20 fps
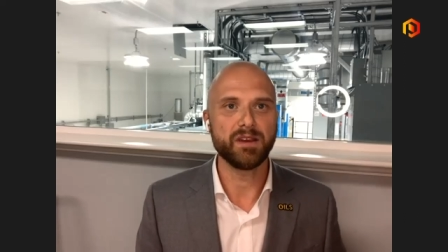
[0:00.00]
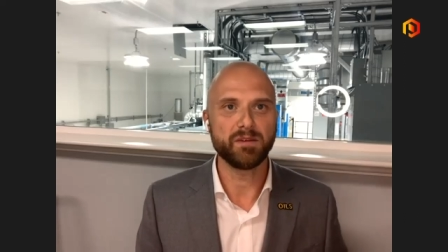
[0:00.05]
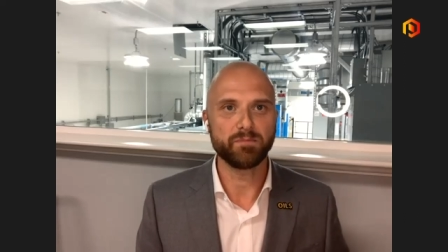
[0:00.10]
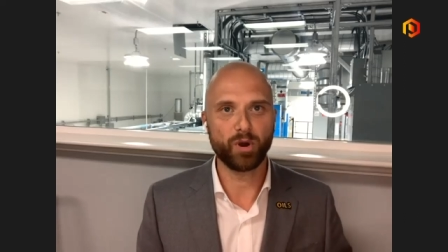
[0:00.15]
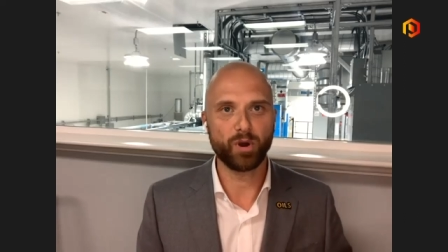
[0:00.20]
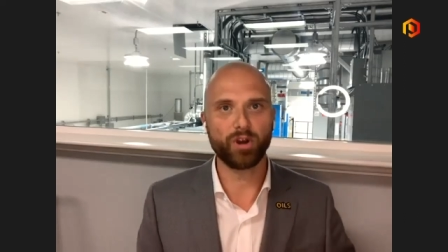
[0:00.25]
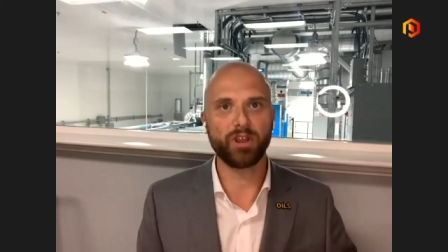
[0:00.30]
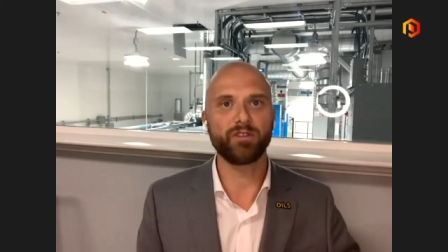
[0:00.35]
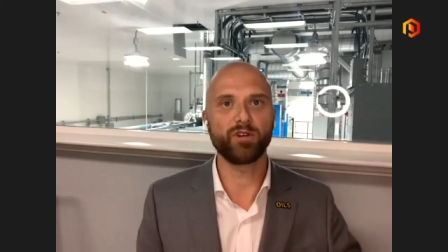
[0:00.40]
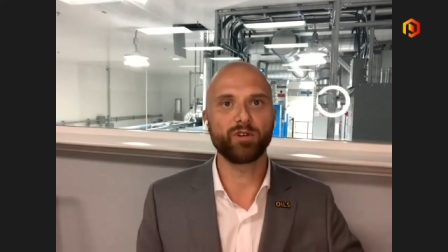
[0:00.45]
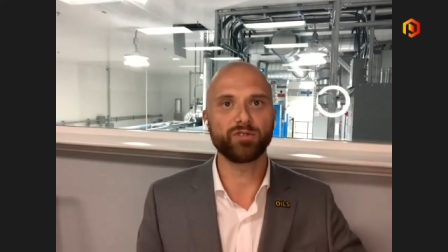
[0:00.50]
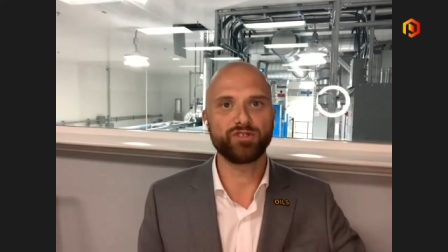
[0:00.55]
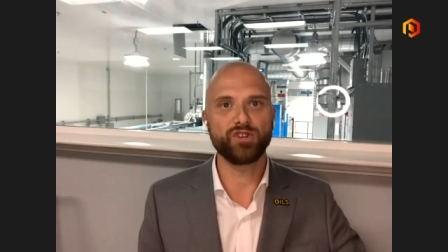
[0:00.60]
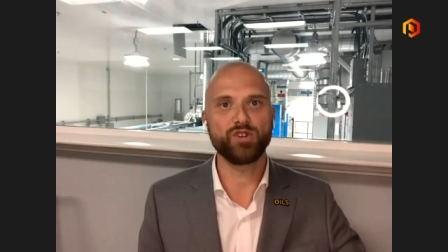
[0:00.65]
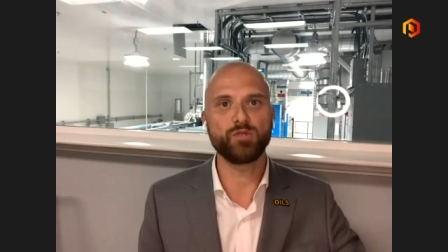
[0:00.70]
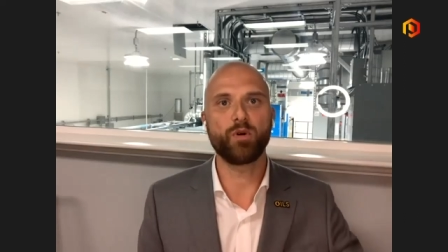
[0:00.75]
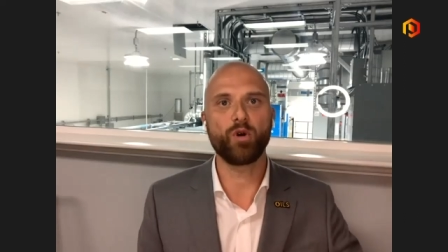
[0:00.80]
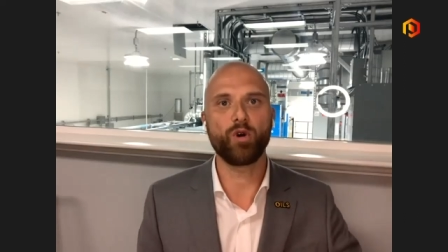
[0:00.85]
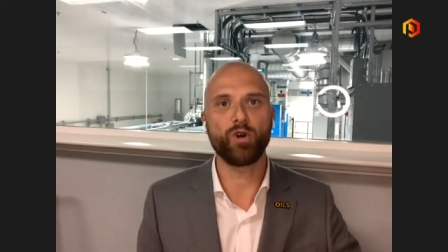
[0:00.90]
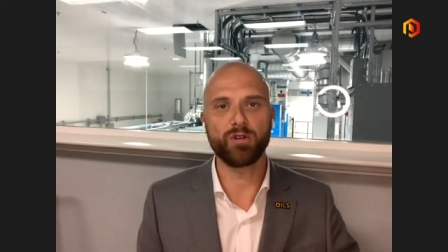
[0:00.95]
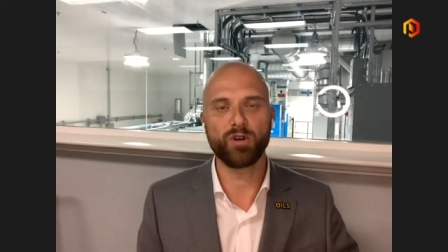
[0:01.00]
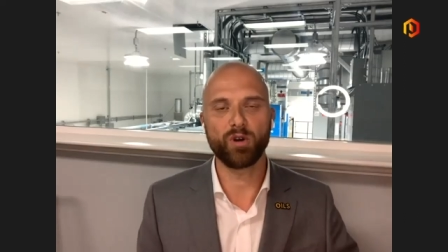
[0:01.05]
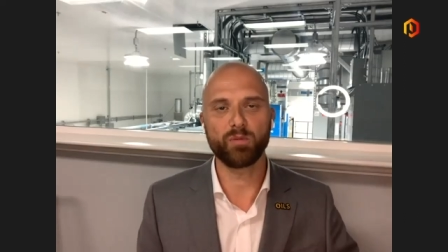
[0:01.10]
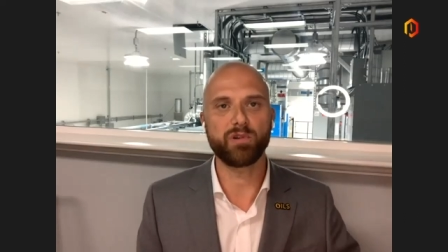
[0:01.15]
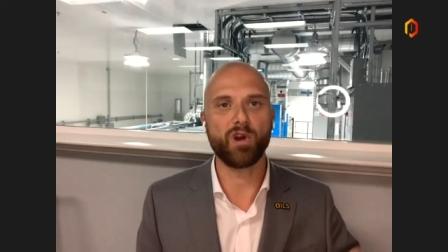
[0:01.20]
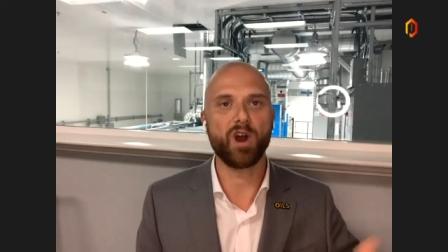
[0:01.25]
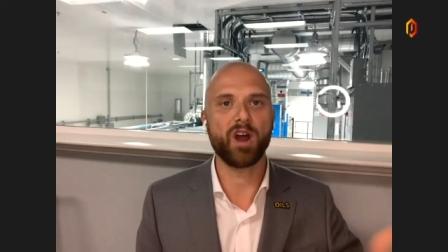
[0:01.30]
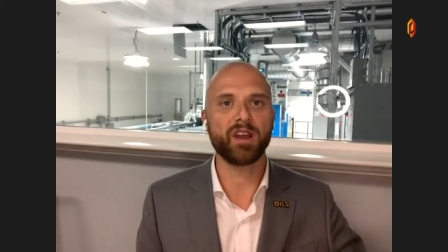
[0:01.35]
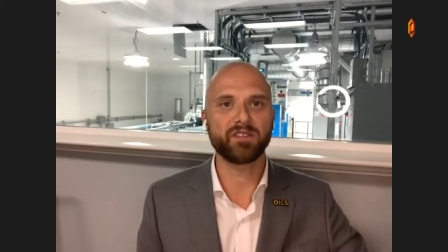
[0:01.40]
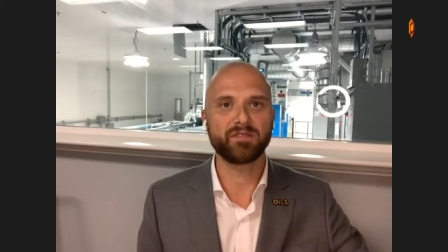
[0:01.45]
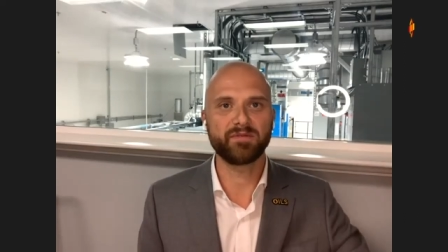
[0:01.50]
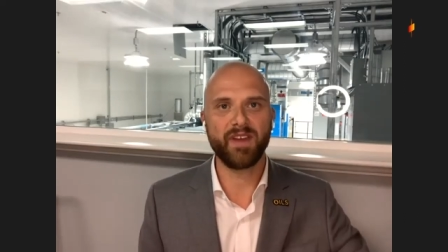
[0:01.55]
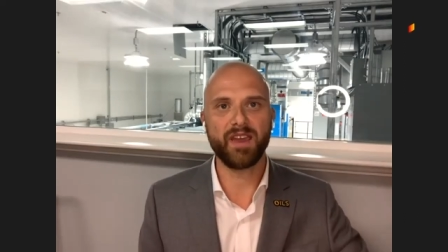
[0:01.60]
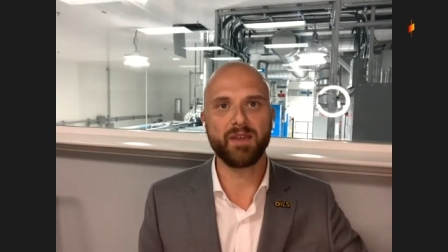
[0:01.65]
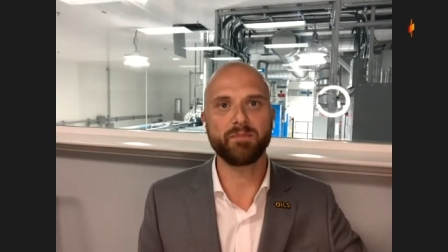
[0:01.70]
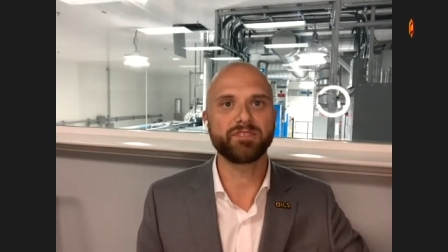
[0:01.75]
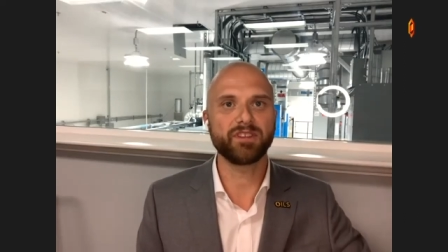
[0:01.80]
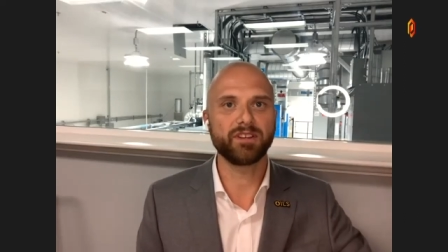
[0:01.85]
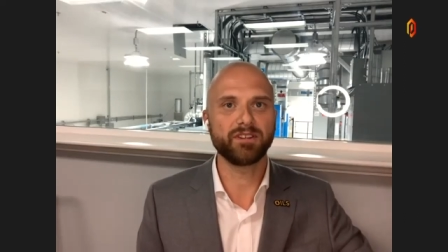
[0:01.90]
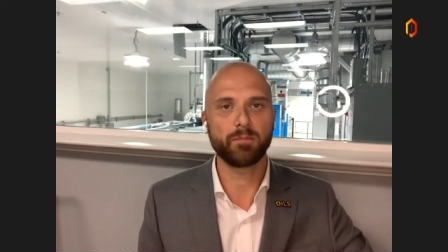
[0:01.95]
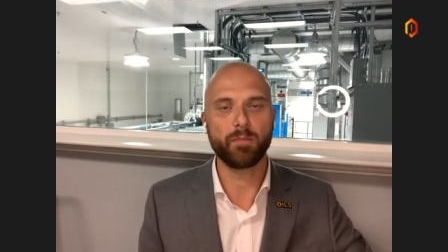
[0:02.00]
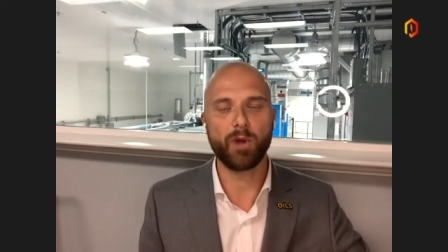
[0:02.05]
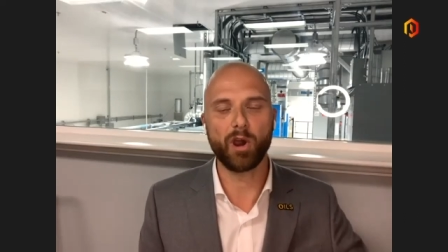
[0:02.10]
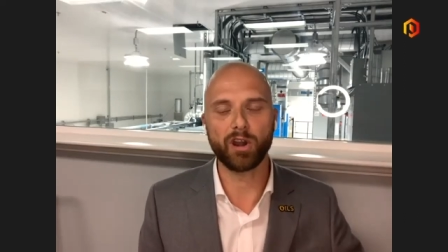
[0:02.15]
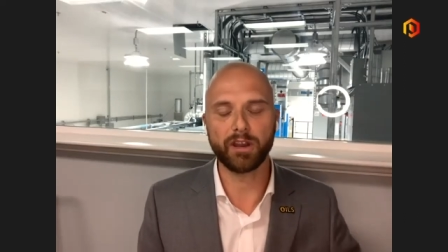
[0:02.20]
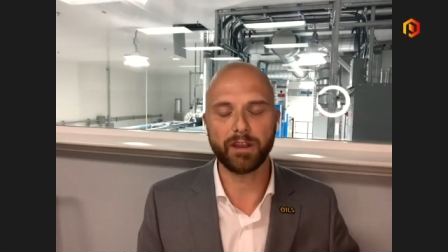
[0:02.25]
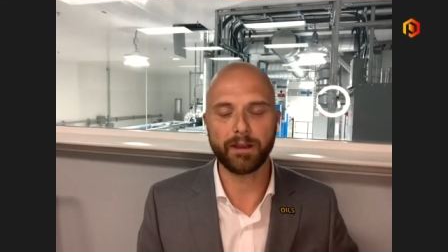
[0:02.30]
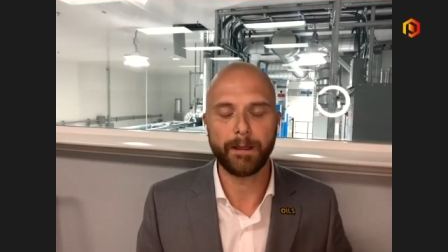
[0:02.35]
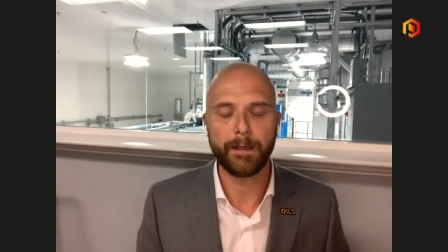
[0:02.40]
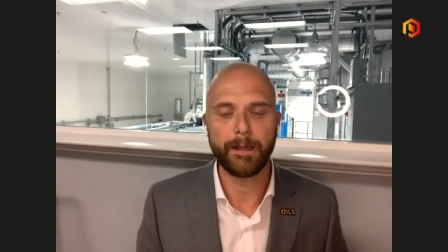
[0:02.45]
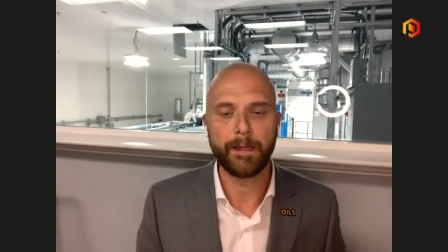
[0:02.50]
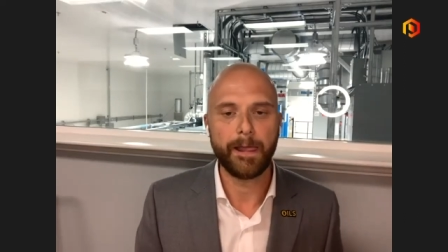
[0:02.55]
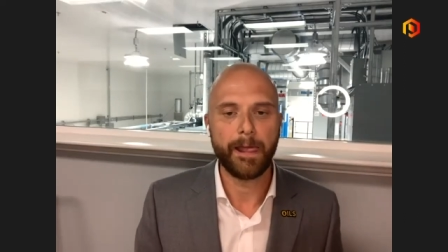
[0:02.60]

putting those 2.0 products, vapes, into market.